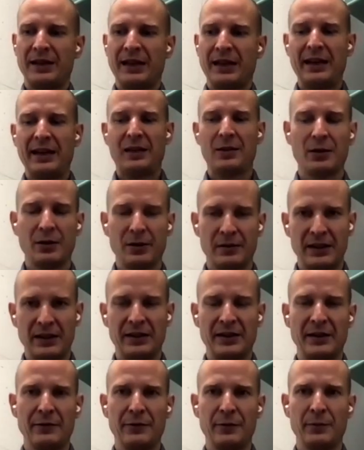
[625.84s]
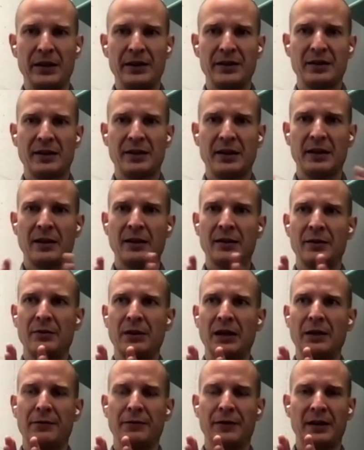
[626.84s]
take all of that information and, and
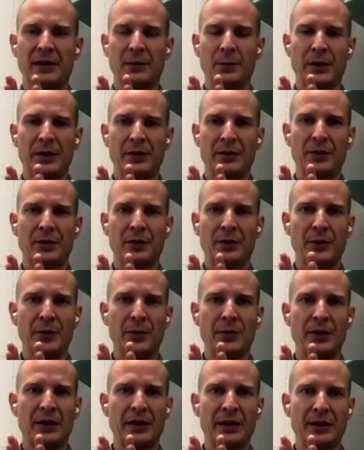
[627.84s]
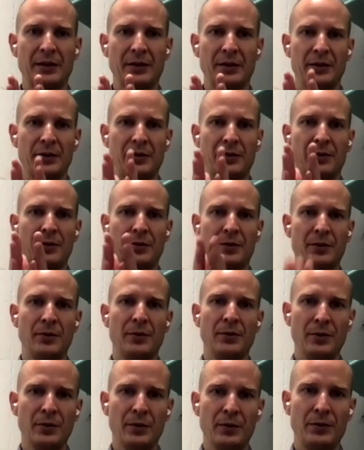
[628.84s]
really find a way to communicate it
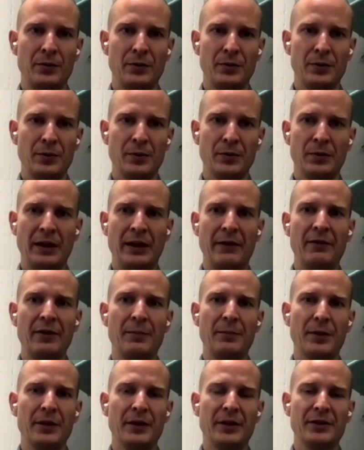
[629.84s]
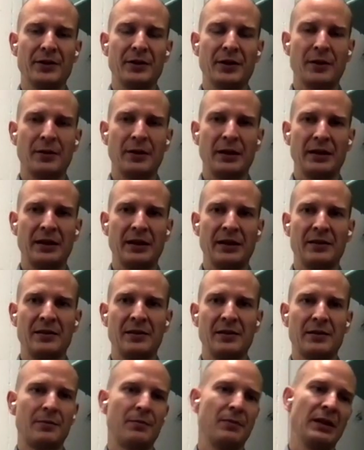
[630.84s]
to to everybody so that
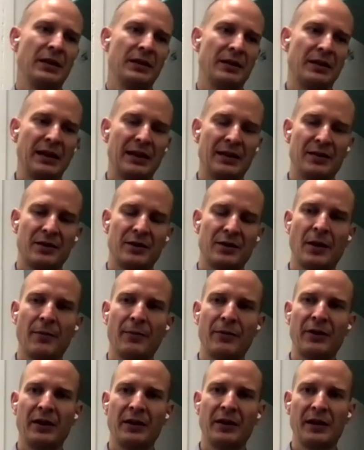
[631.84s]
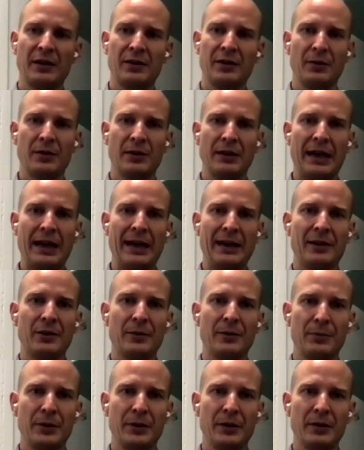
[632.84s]
it's it gets something that you can
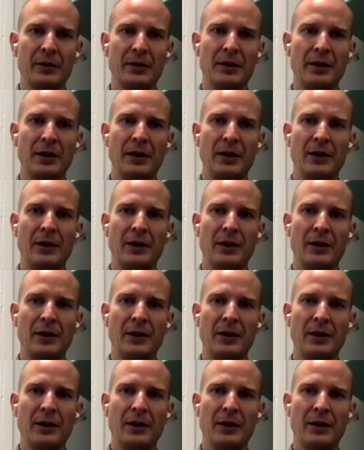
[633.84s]
act upon.